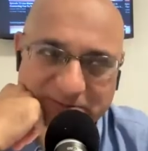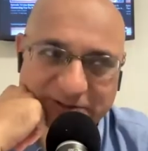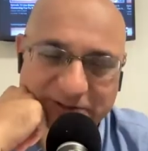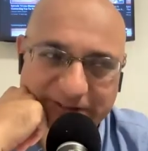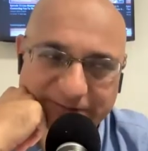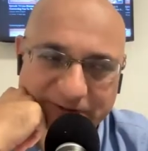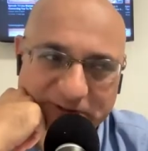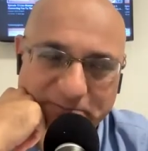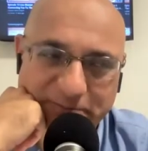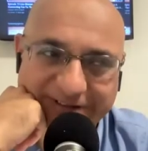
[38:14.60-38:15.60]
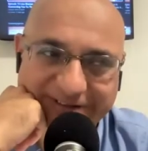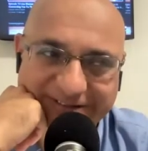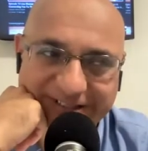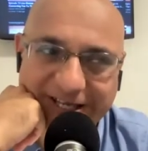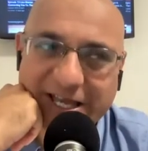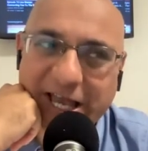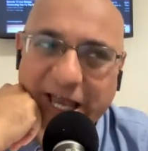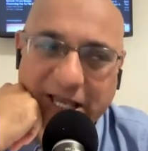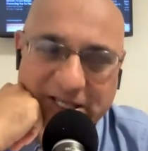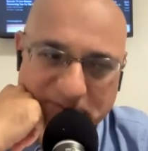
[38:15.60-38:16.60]
a bit early for you, but
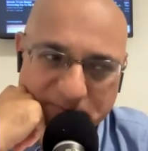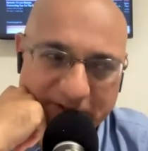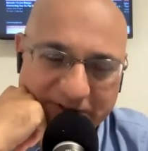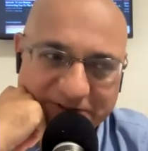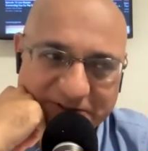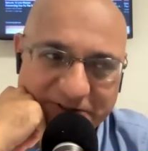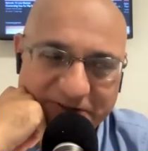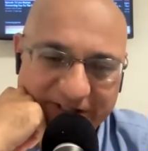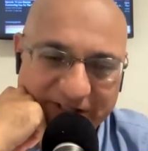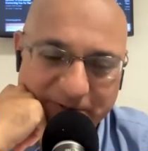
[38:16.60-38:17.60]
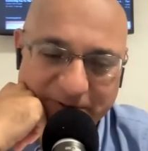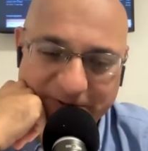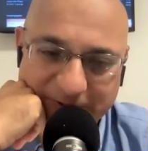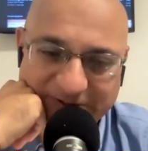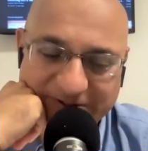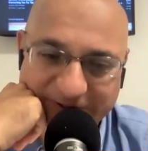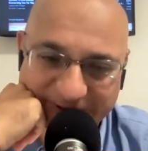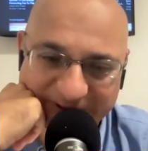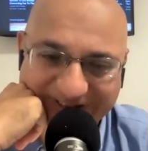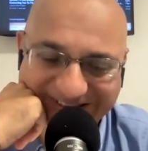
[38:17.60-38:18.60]
it's better to start thinking about those
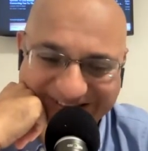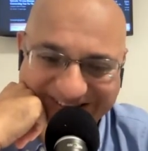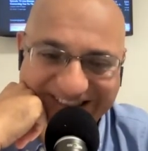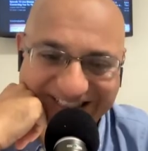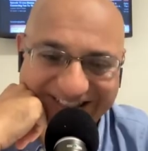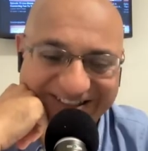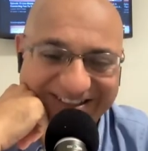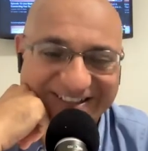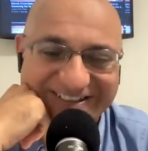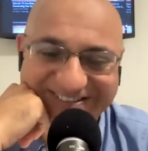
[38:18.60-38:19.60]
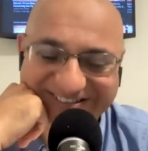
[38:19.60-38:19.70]
earlier than later.